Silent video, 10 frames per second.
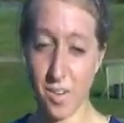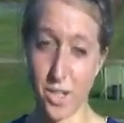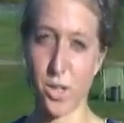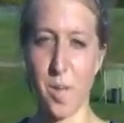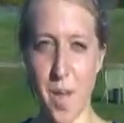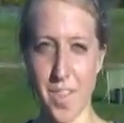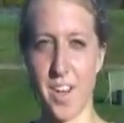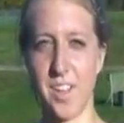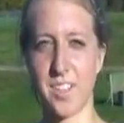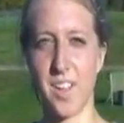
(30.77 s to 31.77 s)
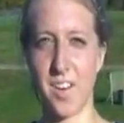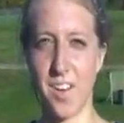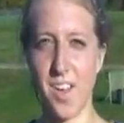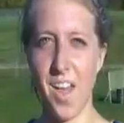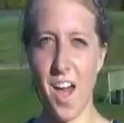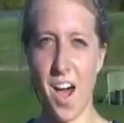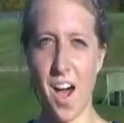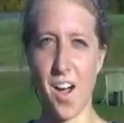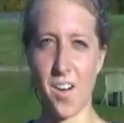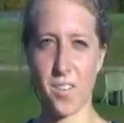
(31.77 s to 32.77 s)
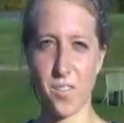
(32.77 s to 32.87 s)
Rachel Labatt that is, and then uh,